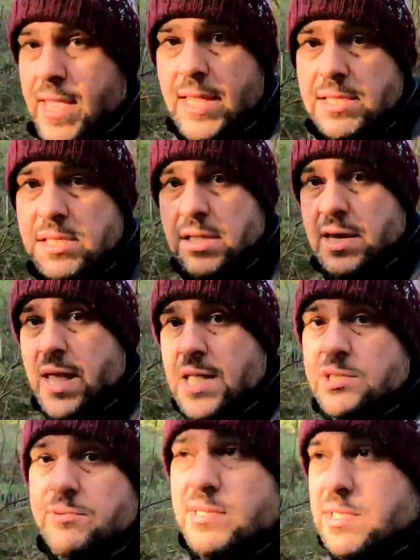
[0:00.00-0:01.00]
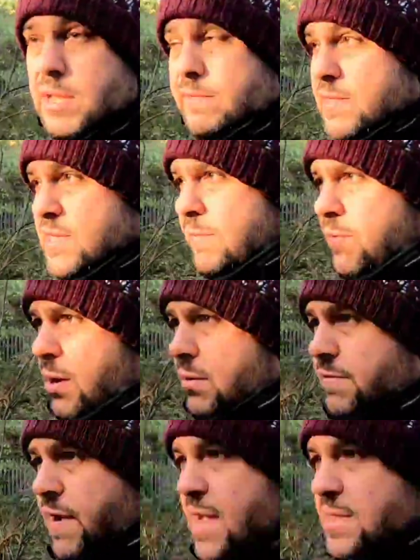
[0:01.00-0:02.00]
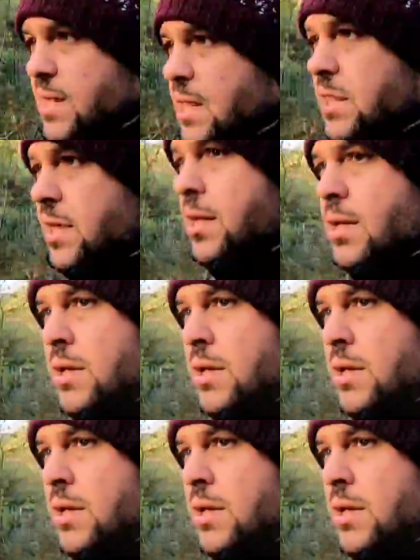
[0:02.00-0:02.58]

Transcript: into the nature reserve and see if we can find anything.